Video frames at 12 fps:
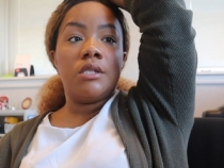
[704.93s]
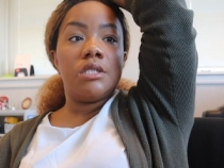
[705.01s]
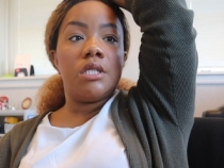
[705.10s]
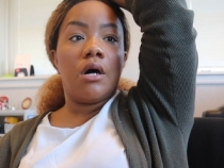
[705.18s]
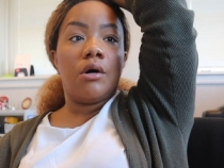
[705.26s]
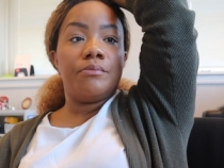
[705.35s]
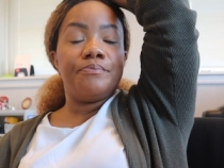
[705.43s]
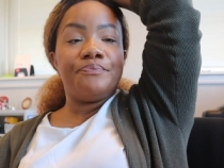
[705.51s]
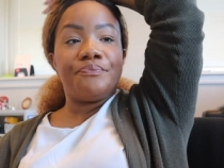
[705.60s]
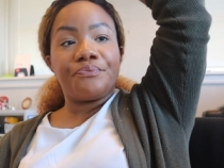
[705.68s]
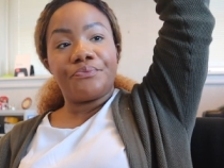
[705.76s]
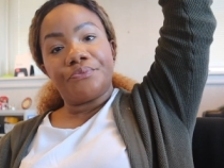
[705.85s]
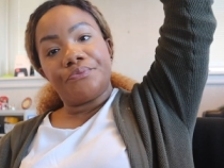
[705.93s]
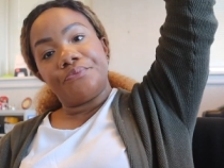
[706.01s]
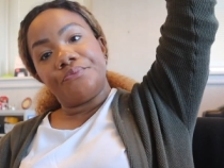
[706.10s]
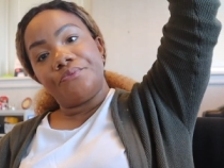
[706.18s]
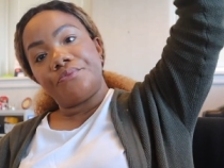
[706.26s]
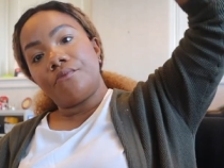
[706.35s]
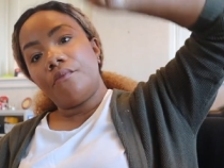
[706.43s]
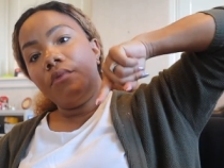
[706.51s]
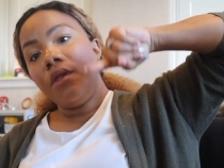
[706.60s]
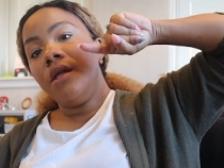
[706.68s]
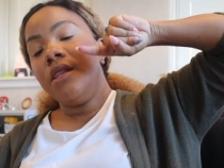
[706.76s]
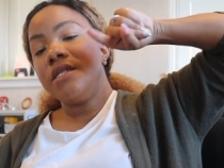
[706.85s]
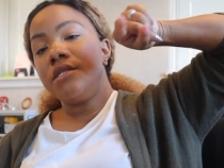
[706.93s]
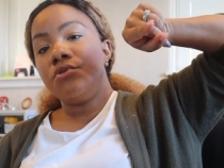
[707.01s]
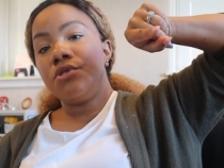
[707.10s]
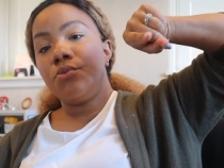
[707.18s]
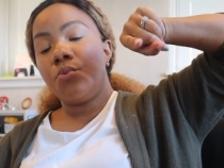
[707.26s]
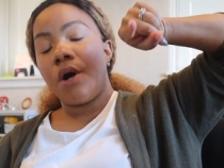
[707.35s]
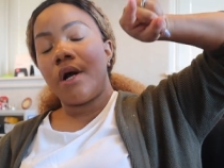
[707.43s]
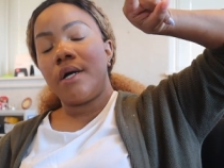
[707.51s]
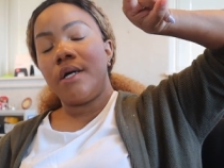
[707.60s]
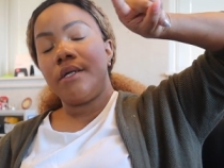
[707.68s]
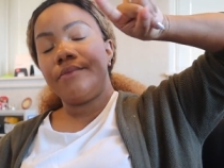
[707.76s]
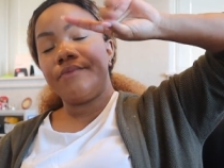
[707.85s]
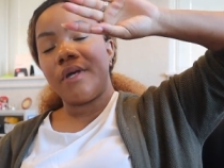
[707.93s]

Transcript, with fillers: So let's do some work,